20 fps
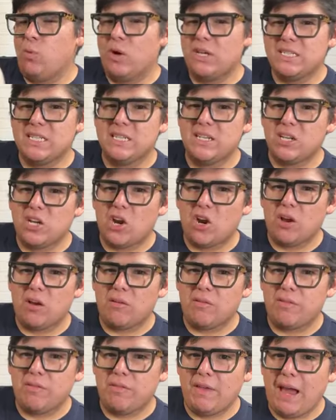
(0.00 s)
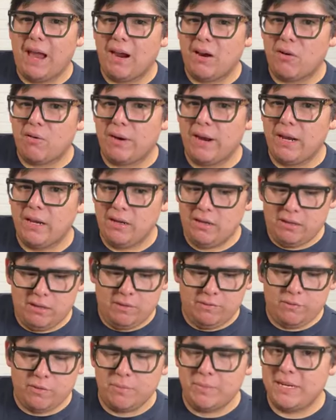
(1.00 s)
it wasn't that great
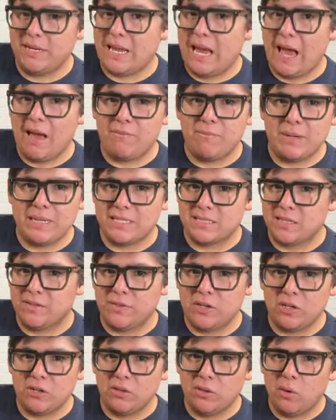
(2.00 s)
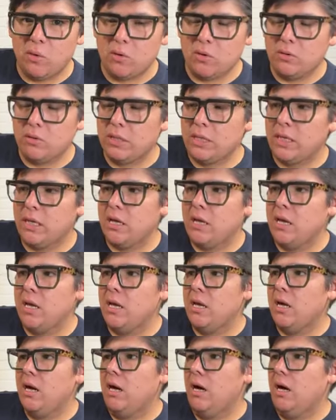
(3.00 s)
for me to have my stuff here locally.